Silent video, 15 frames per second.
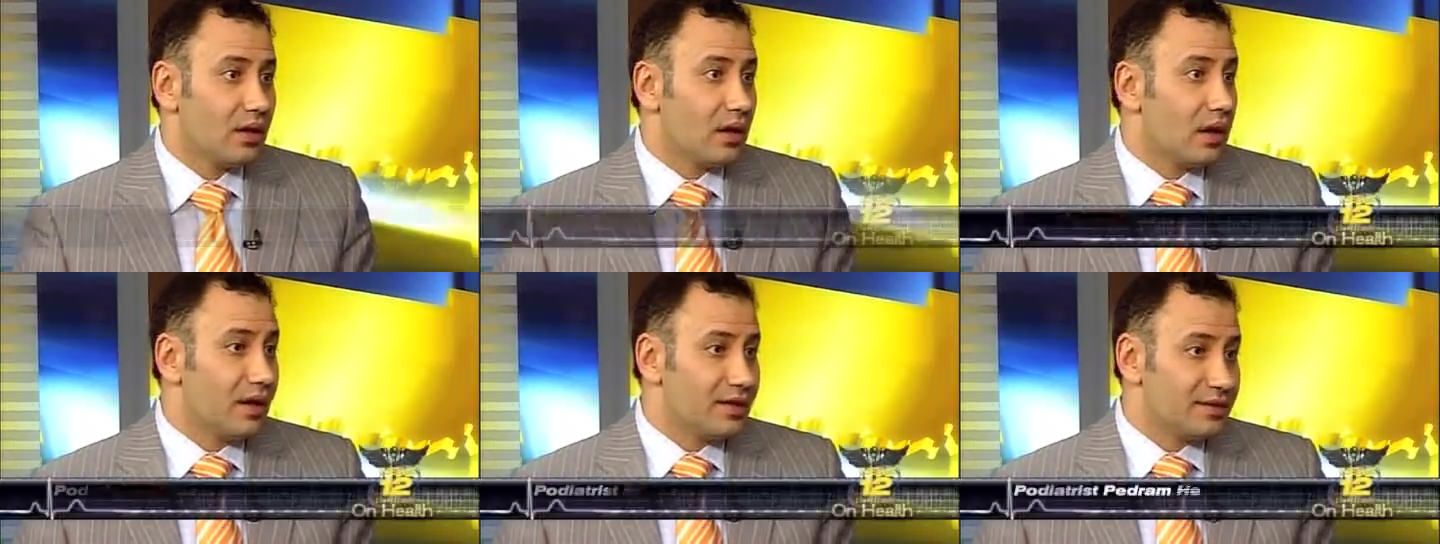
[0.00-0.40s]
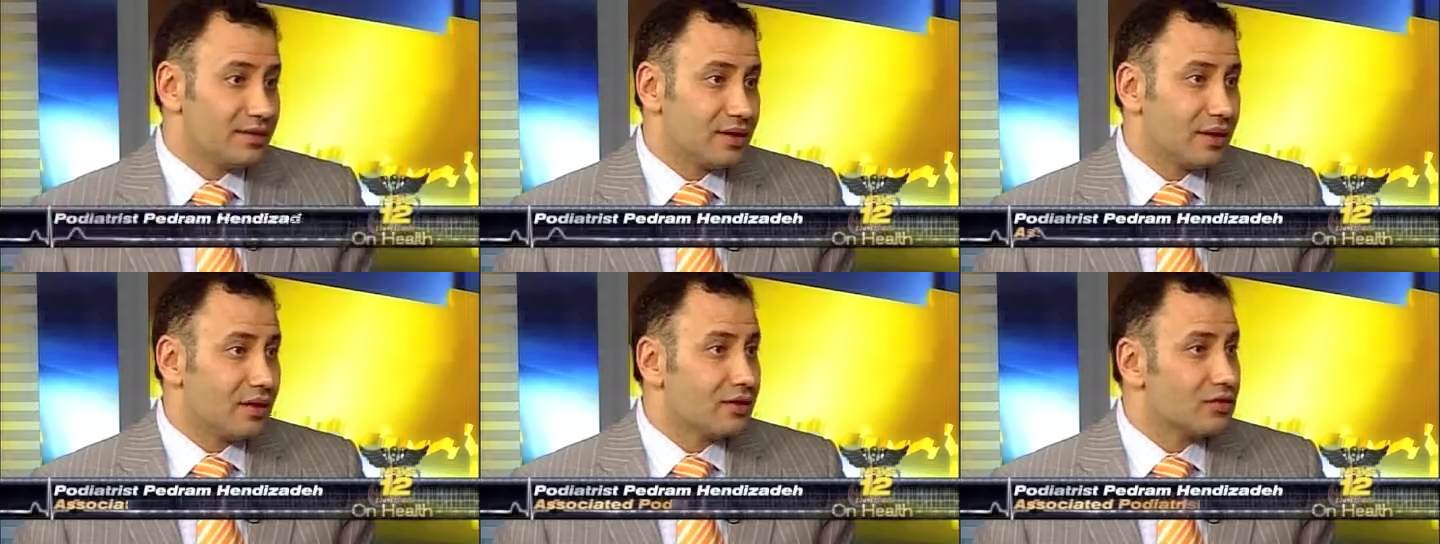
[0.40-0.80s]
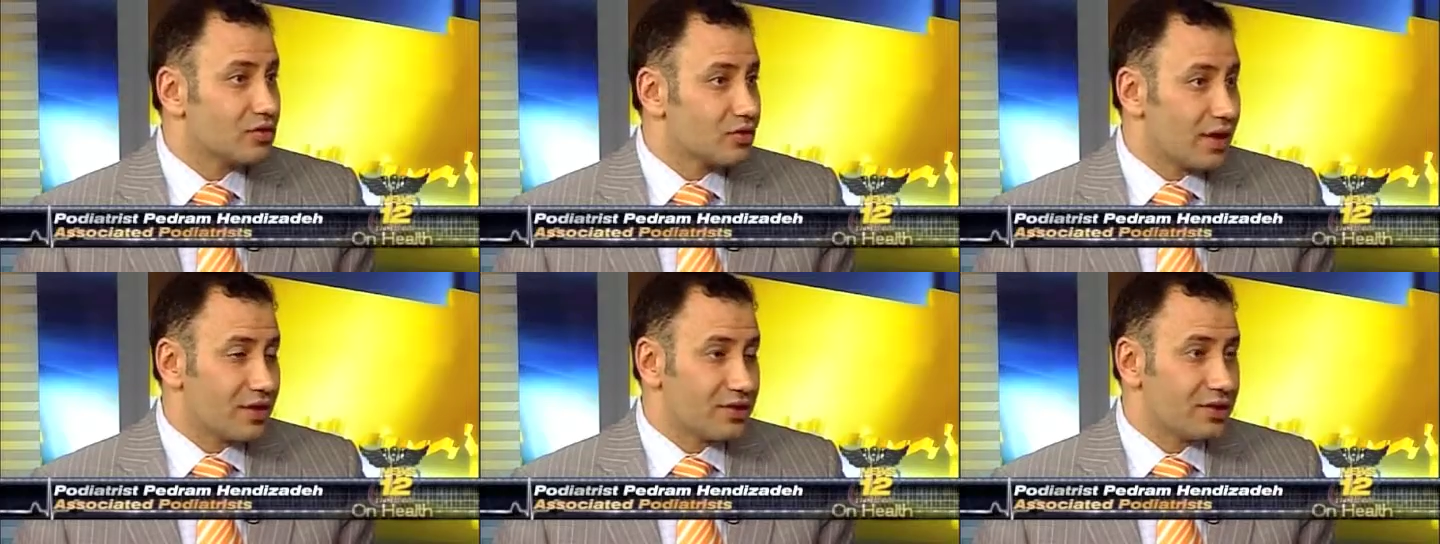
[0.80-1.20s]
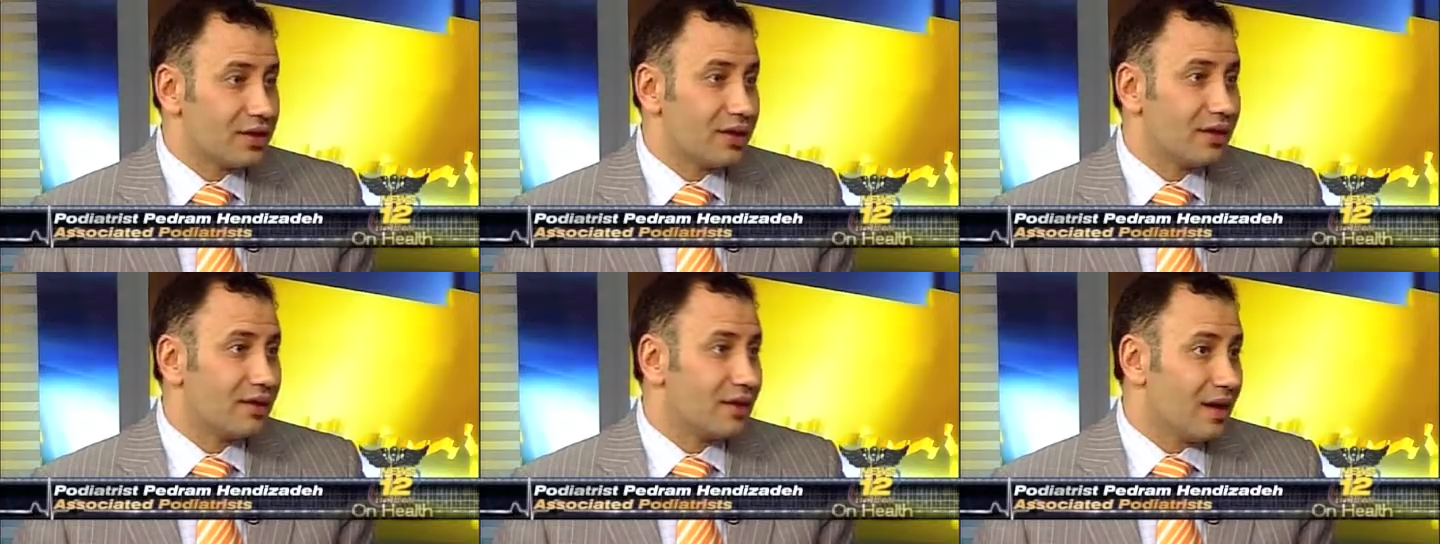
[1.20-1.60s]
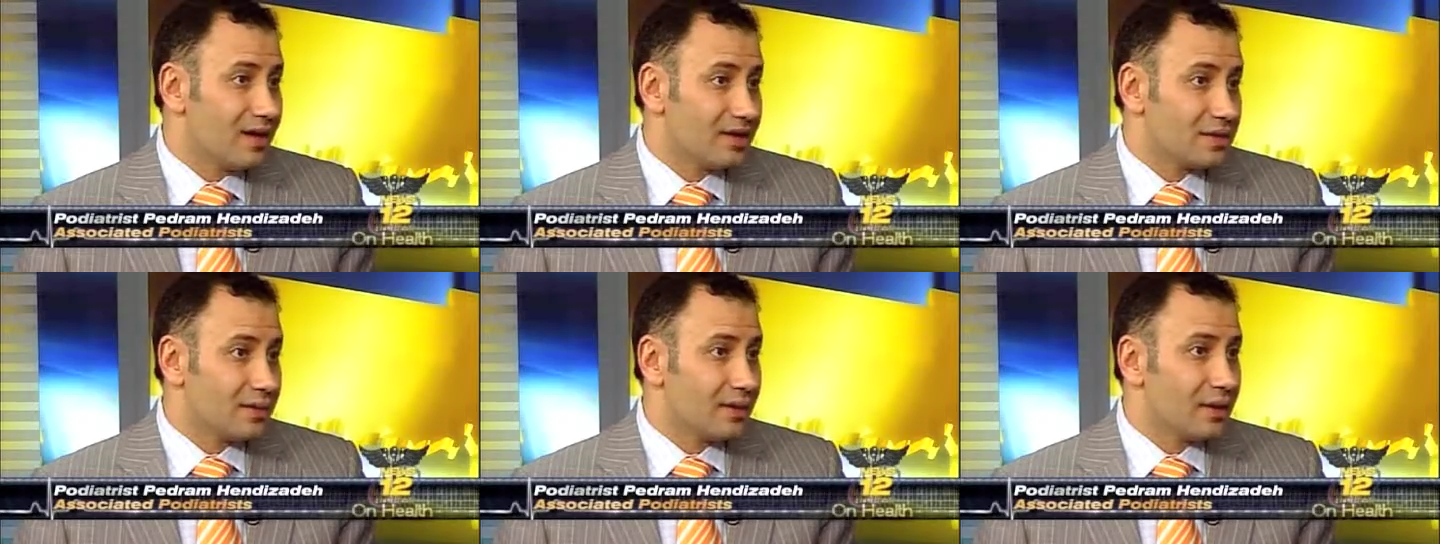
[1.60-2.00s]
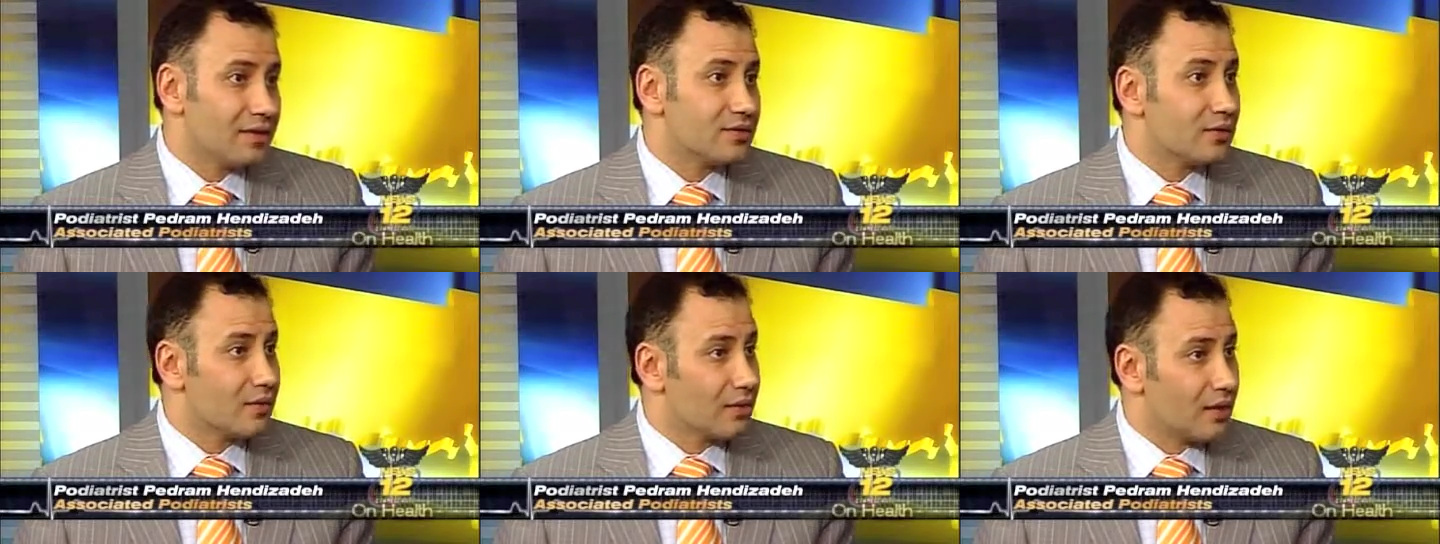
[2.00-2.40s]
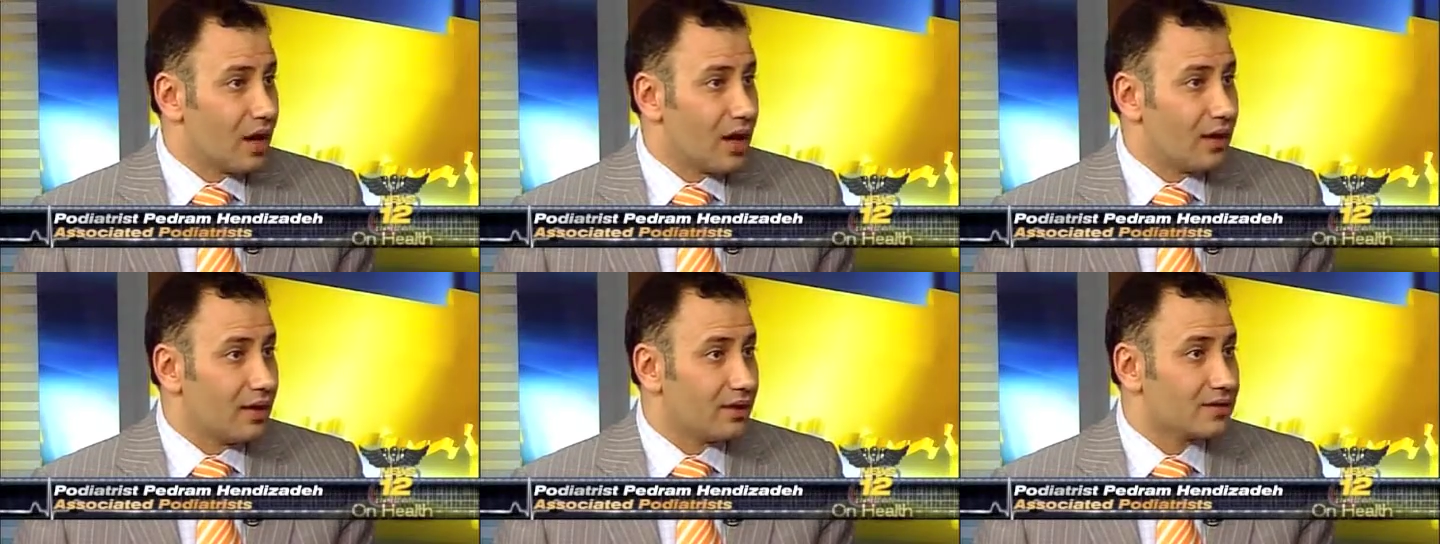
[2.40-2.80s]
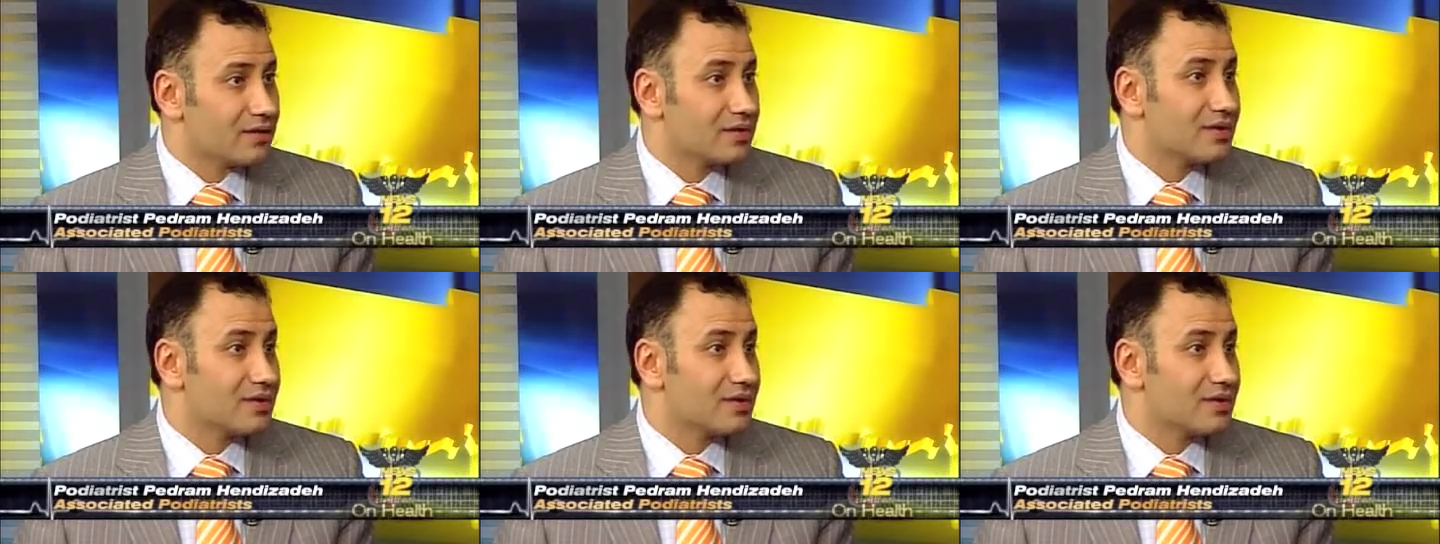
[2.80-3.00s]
icing, stretching, night splints, orthotics.